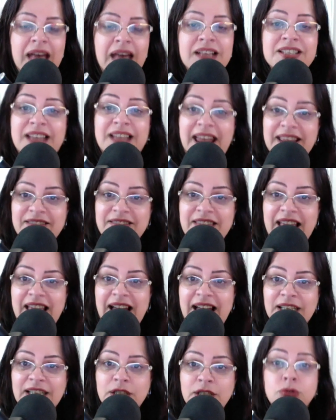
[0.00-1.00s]
Take the
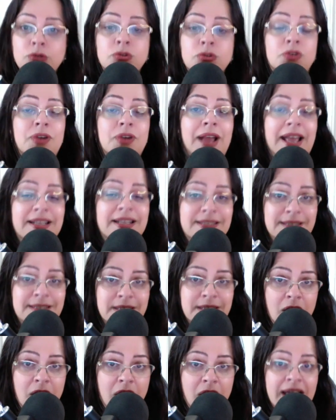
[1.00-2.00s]
article, create
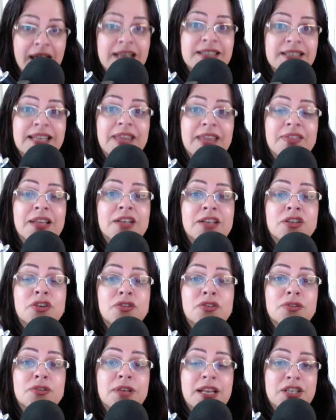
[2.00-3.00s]
slides and then
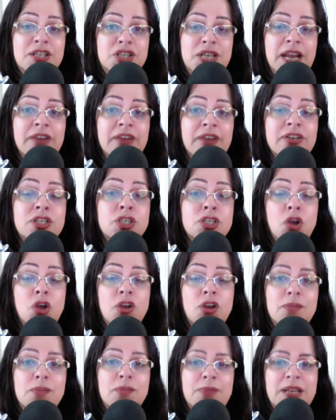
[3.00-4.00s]
share a
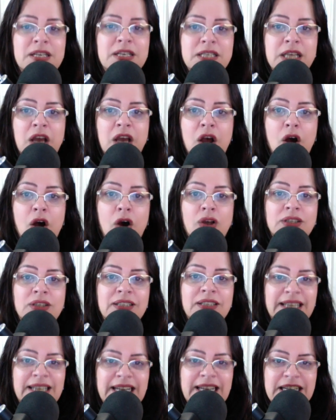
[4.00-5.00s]
document on
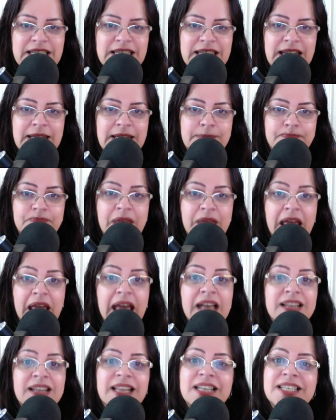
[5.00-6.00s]
LinkedIn.
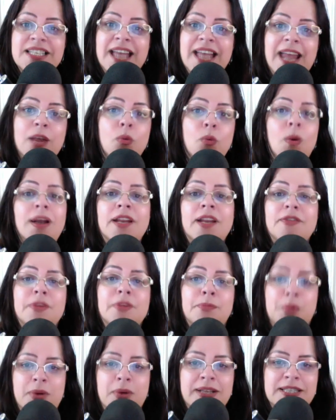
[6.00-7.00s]
Then take one of the
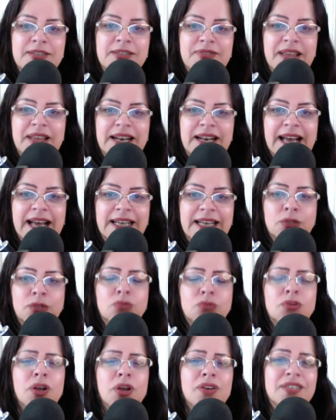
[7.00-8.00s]
points of that article,
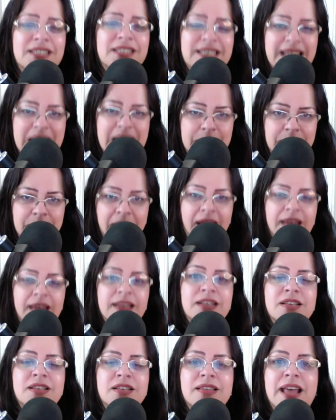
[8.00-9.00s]
go deeper
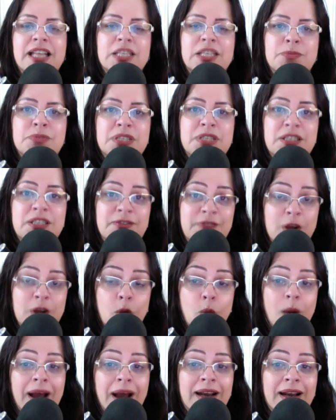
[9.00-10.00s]
into that specific
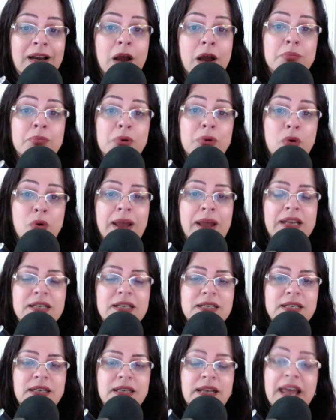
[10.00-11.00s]
one
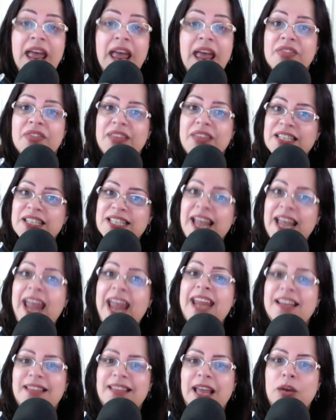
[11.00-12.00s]
point. Then
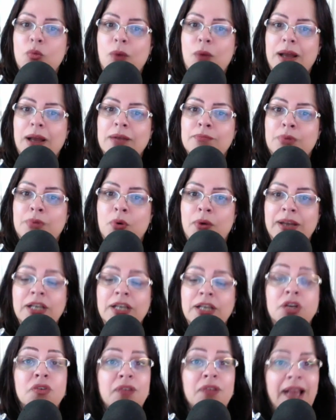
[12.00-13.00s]
take that one point,
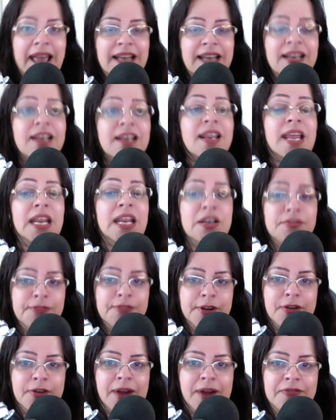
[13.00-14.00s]
create an
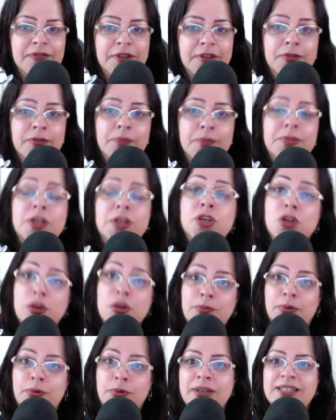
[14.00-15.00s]
infographic from the new
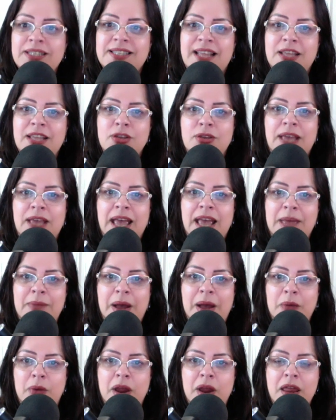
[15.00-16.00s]
points that you came
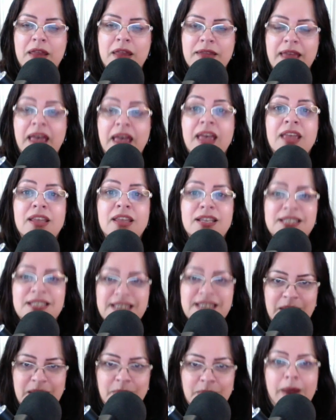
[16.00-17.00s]
up with. You
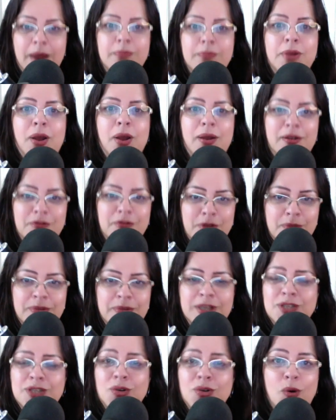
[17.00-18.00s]
see where I'm going from
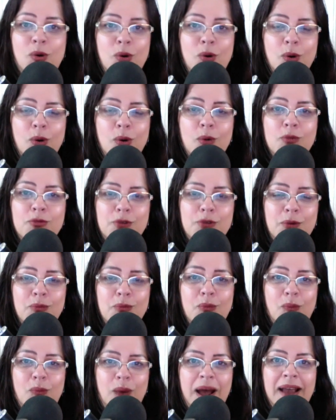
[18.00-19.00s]
this? All
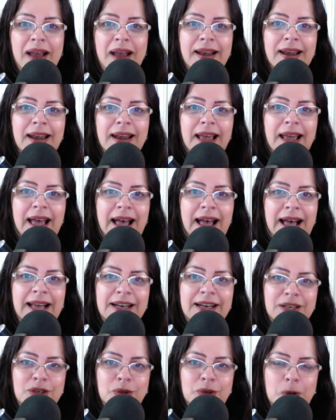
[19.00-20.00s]
from one
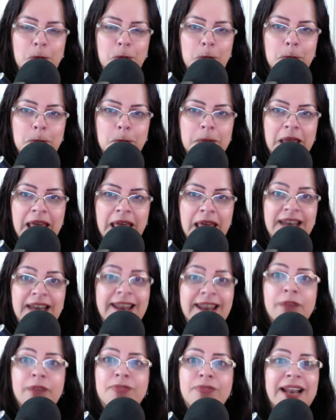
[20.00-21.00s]
article.
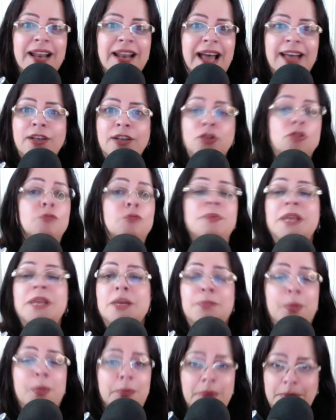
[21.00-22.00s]
Now, that article would be
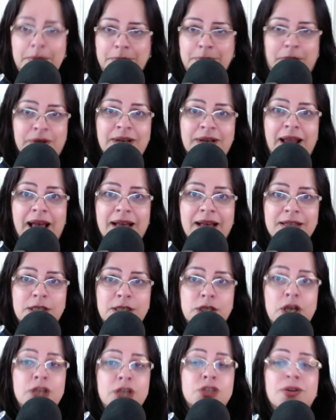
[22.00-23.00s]
a podcast,
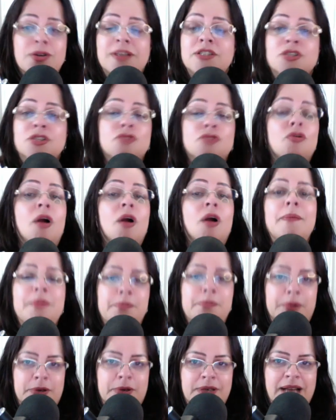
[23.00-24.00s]
transcribe the
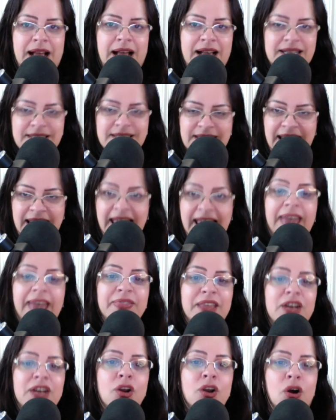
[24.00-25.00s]
podcast,
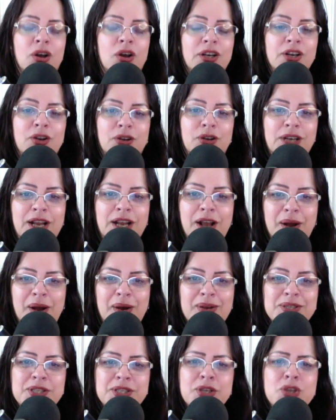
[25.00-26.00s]
and on it
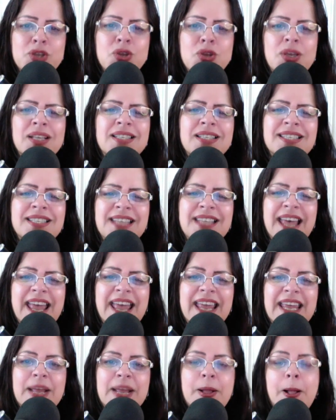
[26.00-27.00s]
goes. So you can
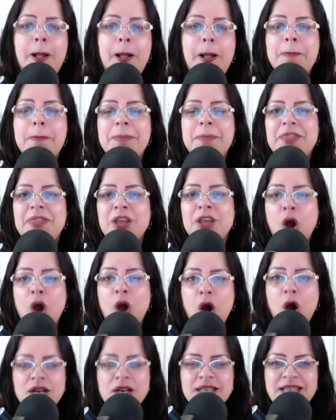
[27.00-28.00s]
see that the
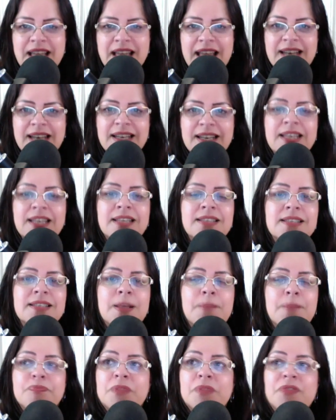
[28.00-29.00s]
content is
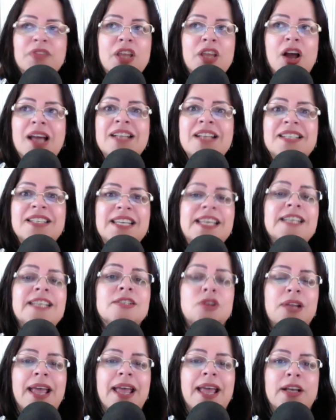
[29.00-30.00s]
the ideas
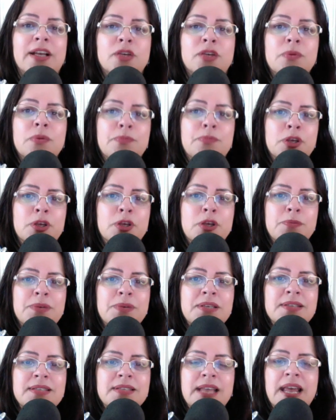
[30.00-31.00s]
on how to
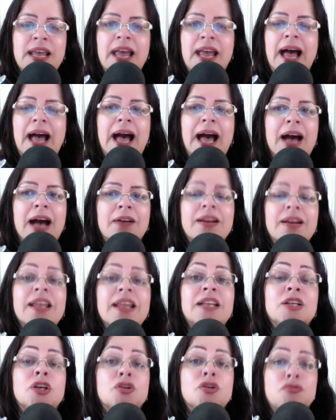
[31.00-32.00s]
repurpose are
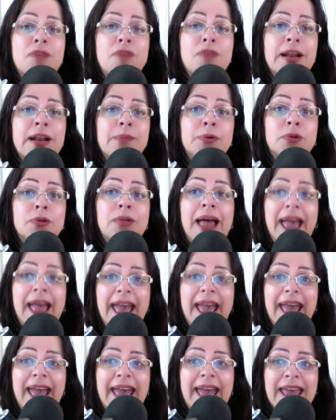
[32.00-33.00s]
incredible.
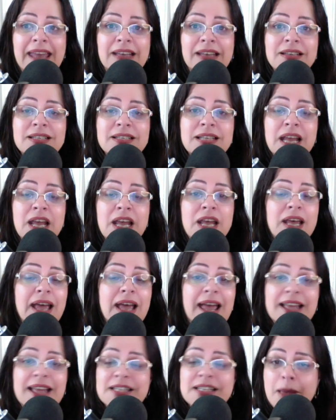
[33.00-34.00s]
And
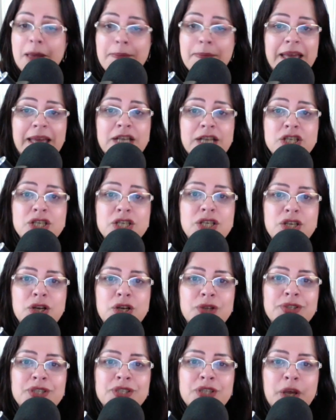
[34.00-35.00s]
as I mentioned, you know,
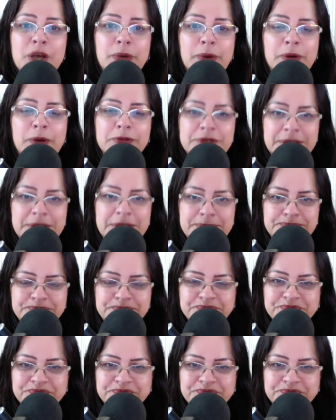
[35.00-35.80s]
so often